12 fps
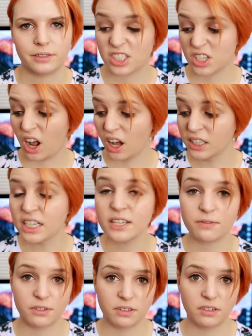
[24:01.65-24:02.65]
It's
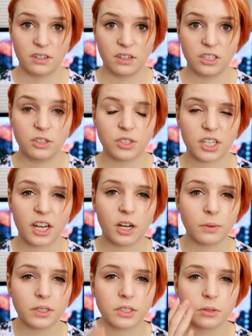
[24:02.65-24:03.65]
uneven. You just end
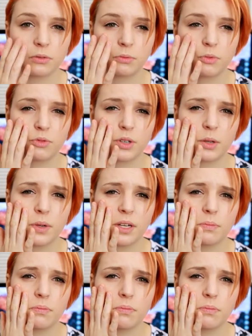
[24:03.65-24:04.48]
up with this sort of really weird